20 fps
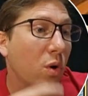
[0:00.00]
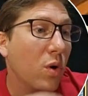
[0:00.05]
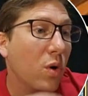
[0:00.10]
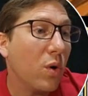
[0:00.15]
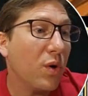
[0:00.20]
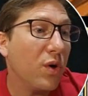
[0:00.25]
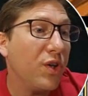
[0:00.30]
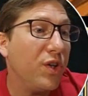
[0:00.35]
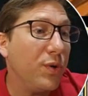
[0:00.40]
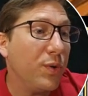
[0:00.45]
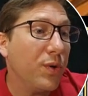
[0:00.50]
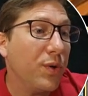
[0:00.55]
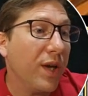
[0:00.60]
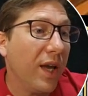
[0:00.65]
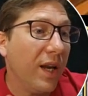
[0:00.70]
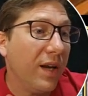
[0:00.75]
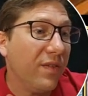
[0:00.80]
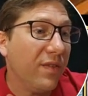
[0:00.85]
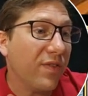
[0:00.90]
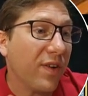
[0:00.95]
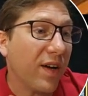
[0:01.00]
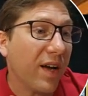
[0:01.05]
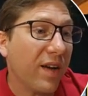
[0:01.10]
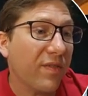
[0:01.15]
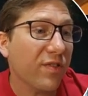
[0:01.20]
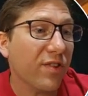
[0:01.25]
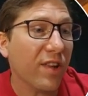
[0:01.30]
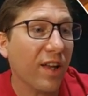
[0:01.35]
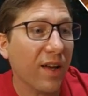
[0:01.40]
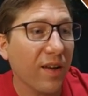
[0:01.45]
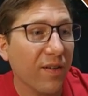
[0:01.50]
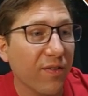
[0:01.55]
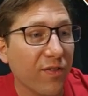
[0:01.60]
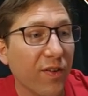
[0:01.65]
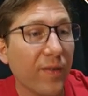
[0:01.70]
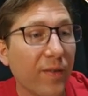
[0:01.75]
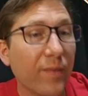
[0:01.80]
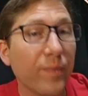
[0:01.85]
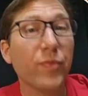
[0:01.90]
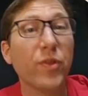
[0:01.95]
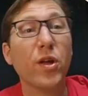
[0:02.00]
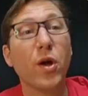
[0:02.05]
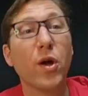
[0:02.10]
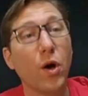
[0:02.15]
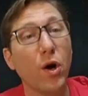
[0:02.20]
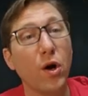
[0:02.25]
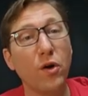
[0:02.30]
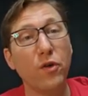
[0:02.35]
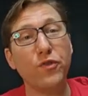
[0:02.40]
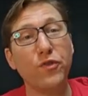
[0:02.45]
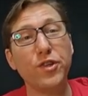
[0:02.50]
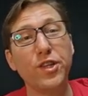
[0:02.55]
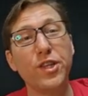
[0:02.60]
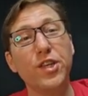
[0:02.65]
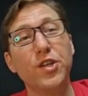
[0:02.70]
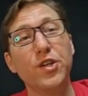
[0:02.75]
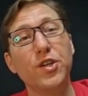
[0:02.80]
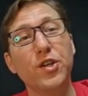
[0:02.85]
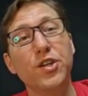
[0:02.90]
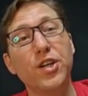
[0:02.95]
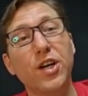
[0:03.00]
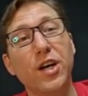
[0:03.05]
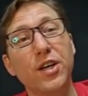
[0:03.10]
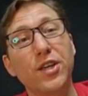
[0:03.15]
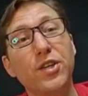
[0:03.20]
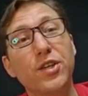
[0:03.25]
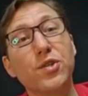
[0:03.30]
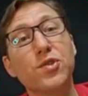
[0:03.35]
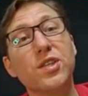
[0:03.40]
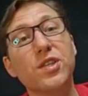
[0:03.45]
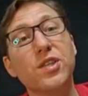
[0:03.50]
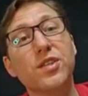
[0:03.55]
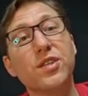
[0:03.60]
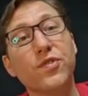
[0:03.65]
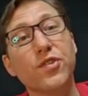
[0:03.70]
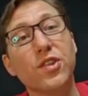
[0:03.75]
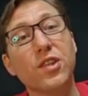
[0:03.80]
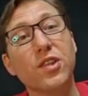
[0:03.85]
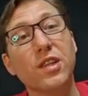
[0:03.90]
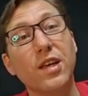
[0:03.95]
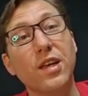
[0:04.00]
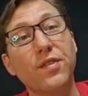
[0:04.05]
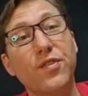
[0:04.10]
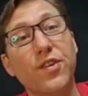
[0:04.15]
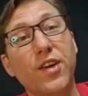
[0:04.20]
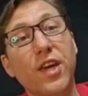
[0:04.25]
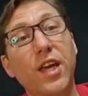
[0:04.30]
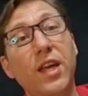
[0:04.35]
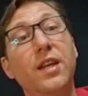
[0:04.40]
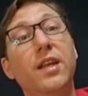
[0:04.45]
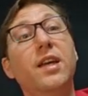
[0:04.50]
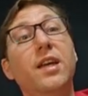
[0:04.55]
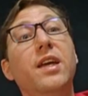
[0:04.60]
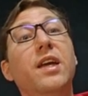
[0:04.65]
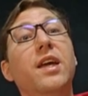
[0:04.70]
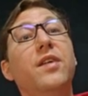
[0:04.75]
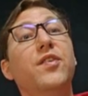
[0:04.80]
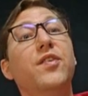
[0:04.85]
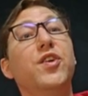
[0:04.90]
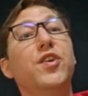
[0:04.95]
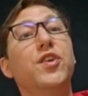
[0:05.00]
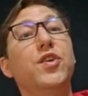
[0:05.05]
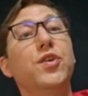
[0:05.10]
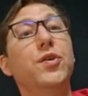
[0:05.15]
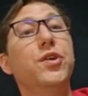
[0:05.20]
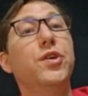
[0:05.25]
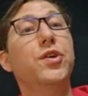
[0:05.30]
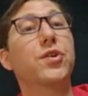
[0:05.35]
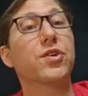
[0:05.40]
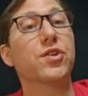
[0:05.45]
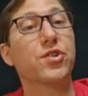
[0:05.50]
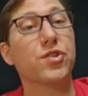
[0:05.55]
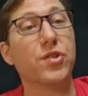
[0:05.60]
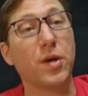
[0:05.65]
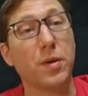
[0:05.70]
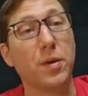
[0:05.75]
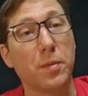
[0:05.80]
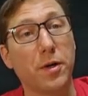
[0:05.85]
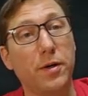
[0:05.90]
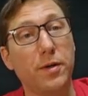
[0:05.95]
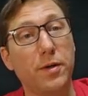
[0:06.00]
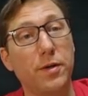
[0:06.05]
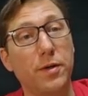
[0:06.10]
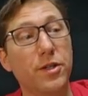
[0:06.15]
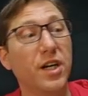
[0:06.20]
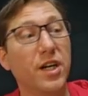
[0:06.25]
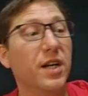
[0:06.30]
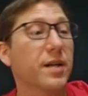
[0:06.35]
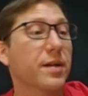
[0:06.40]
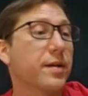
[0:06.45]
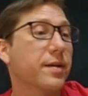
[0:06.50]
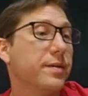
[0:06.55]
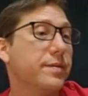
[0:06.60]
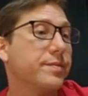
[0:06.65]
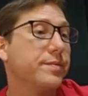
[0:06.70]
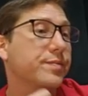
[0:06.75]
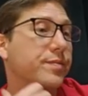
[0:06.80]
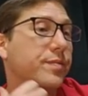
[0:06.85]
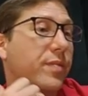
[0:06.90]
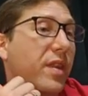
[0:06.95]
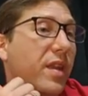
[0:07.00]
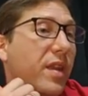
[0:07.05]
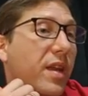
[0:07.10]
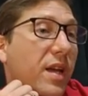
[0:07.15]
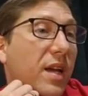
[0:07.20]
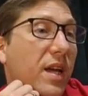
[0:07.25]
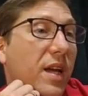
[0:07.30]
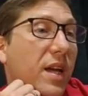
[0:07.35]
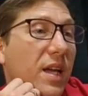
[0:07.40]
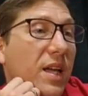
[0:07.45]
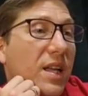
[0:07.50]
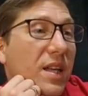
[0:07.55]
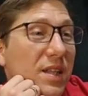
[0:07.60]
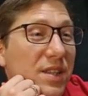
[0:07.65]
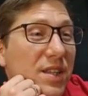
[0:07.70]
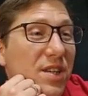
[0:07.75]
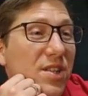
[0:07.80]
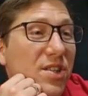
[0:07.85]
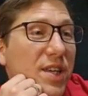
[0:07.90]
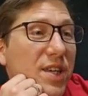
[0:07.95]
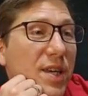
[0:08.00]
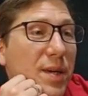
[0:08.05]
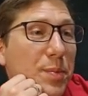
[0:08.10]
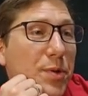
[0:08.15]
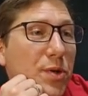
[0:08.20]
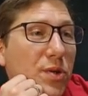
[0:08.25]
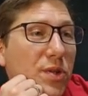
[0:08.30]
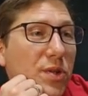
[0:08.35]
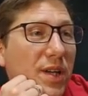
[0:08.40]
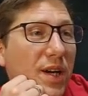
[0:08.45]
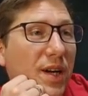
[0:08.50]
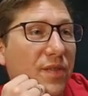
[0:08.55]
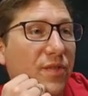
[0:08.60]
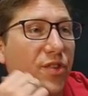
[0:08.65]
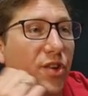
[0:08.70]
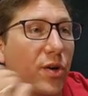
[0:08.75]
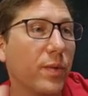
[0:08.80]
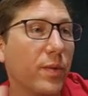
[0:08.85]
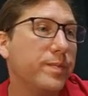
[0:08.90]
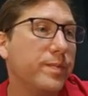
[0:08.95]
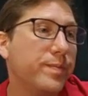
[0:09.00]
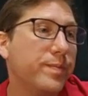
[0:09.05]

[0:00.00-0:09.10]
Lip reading: Or you gain 5 life. Hopefully you're not using this for the life gain. If you do, you're in trouble, right? It does keep you alive, though.